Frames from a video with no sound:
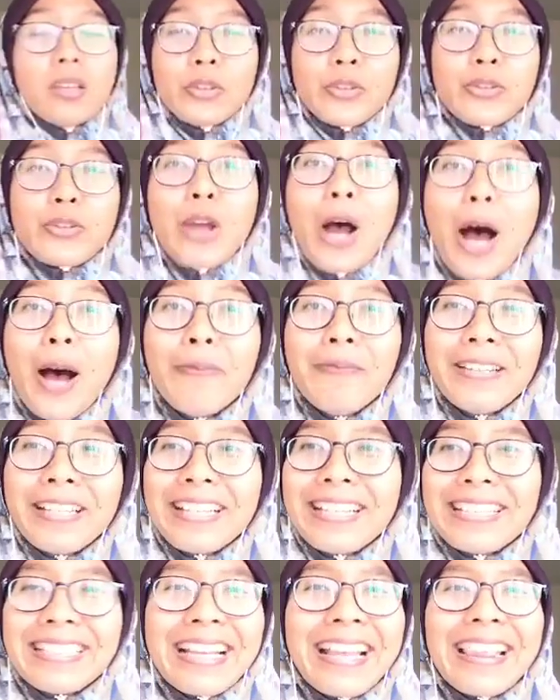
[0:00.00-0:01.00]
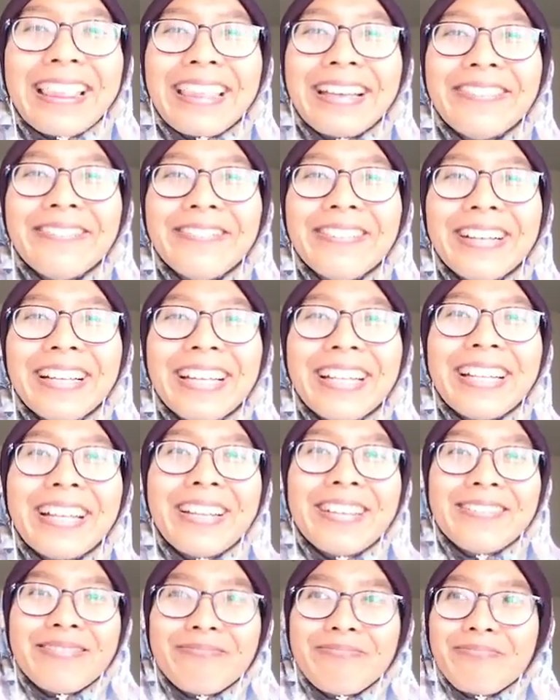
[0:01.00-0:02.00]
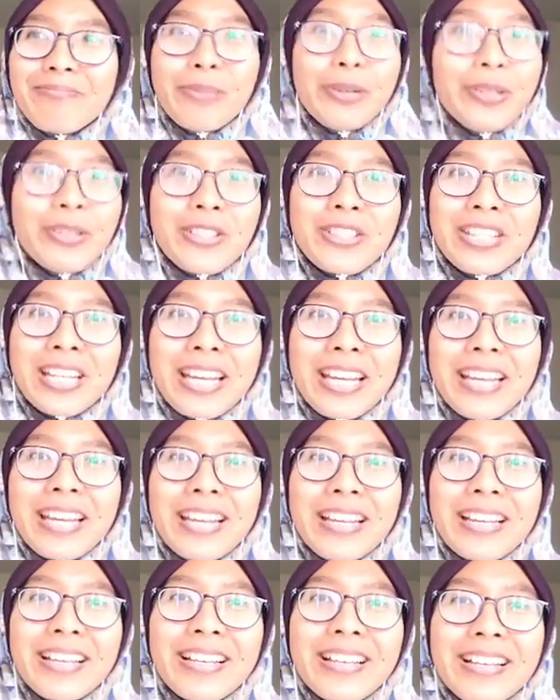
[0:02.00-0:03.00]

Stop using the word pushy